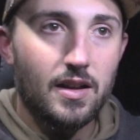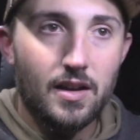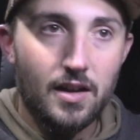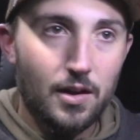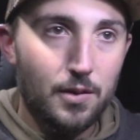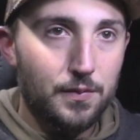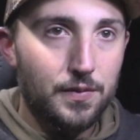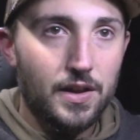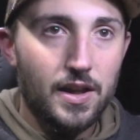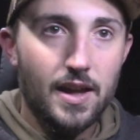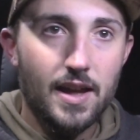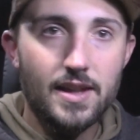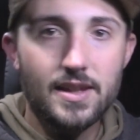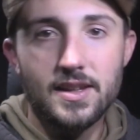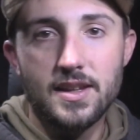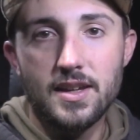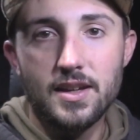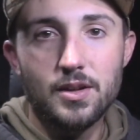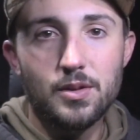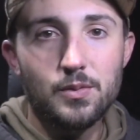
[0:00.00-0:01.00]
Hopefully I can
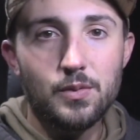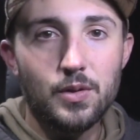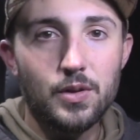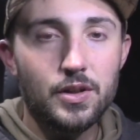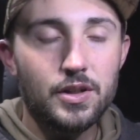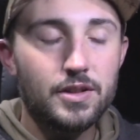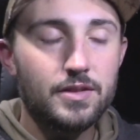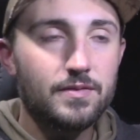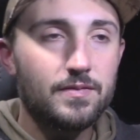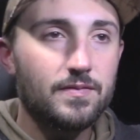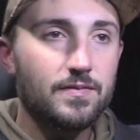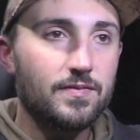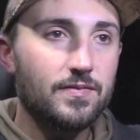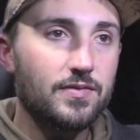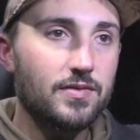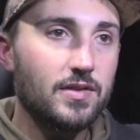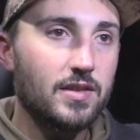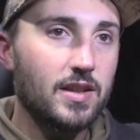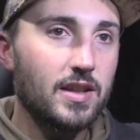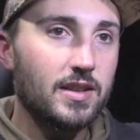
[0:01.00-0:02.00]
kill one
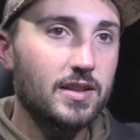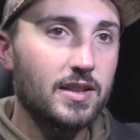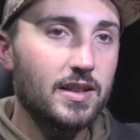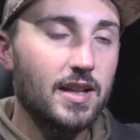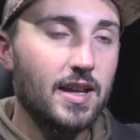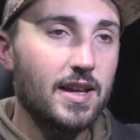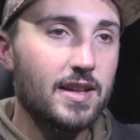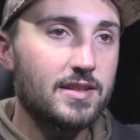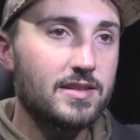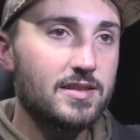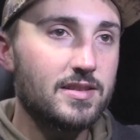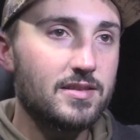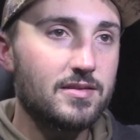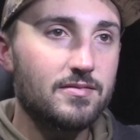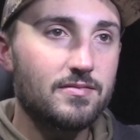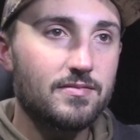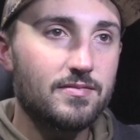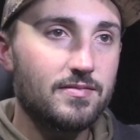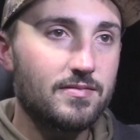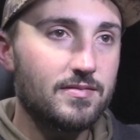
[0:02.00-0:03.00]
in the next
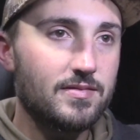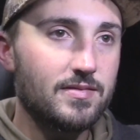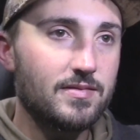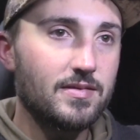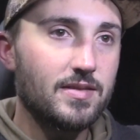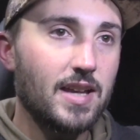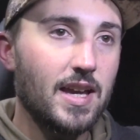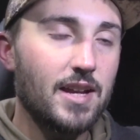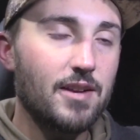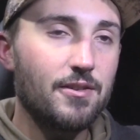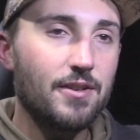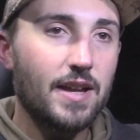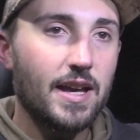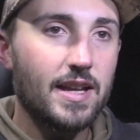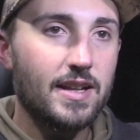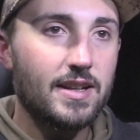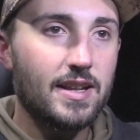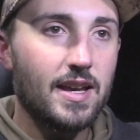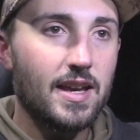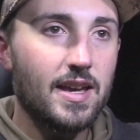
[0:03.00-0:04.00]
8 or
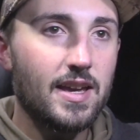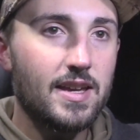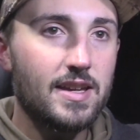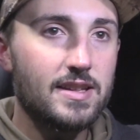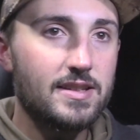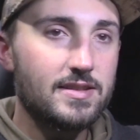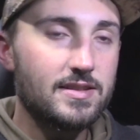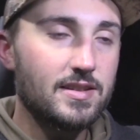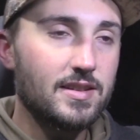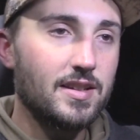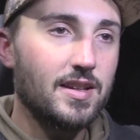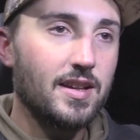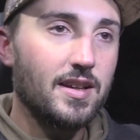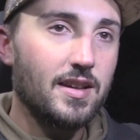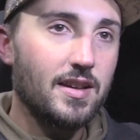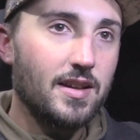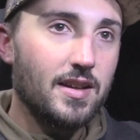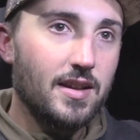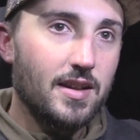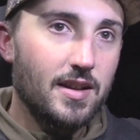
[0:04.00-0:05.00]
9 days,
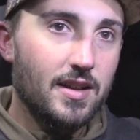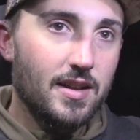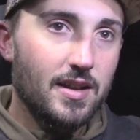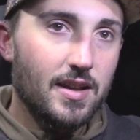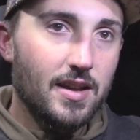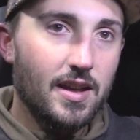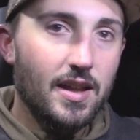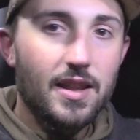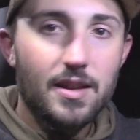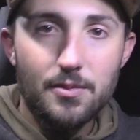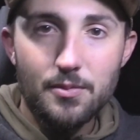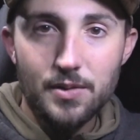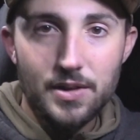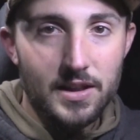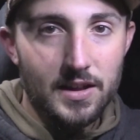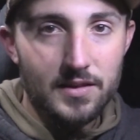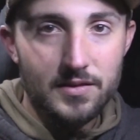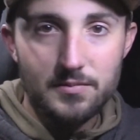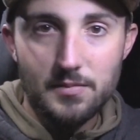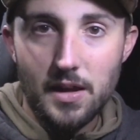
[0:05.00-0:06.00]
and then we
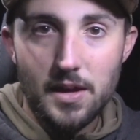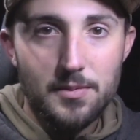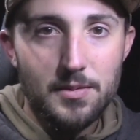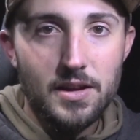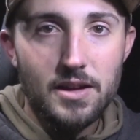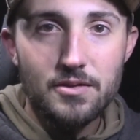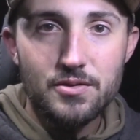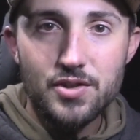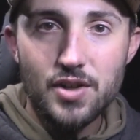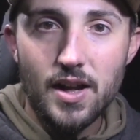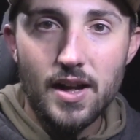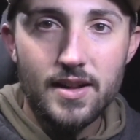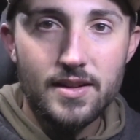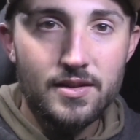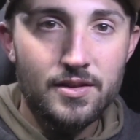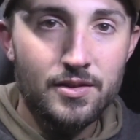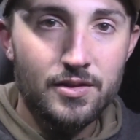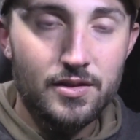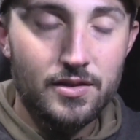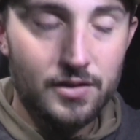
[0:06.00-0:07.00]
can maybe go try
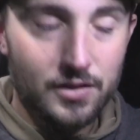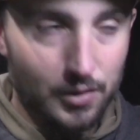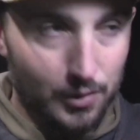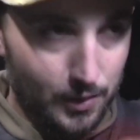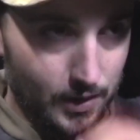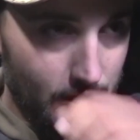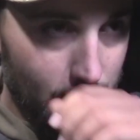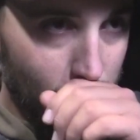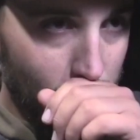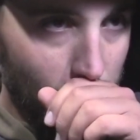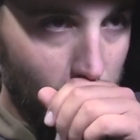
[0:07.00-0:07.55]
and do it.